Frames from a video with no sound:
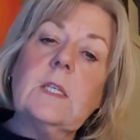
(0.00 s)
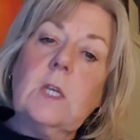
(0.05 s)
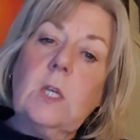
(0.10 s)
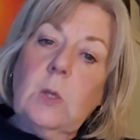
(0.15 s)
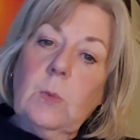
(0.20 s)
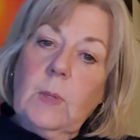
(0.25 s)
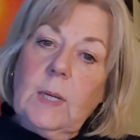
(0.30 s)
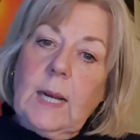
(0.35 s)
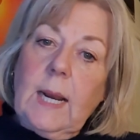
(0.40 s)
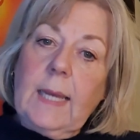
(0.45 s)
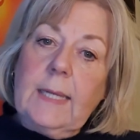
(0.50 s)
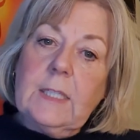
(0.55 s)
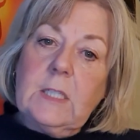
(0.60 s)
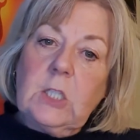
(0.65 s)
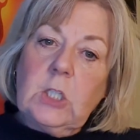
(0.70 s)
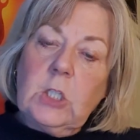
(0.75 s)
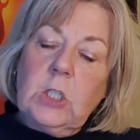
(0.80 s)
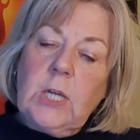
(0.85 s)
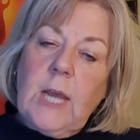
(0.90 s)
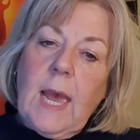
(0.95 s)
that you would like
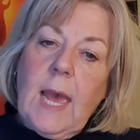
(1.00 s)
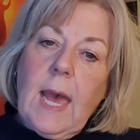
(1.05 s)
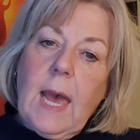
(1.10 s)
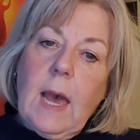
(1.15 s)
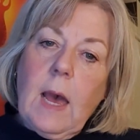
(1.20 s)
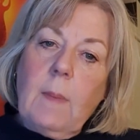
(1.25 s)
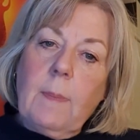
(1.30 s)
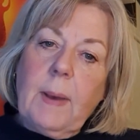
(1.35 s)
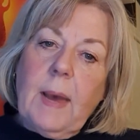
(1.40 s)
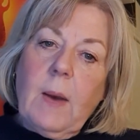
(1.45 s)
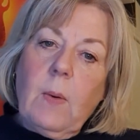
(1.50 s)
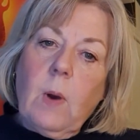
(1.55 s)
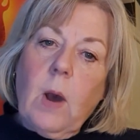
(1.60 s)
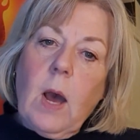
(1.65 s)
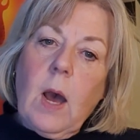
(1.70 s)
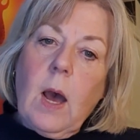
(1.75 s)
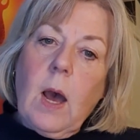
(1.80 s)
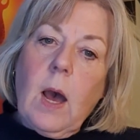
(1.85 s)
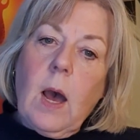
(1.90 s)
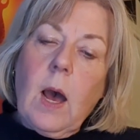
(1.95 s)
to share
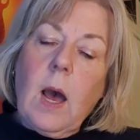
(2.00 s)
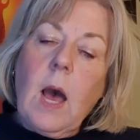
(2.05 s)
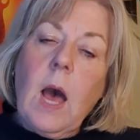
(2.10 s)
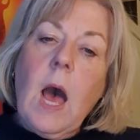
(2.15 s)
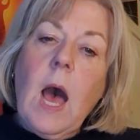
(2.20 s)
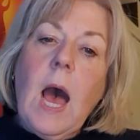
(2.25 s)
about her.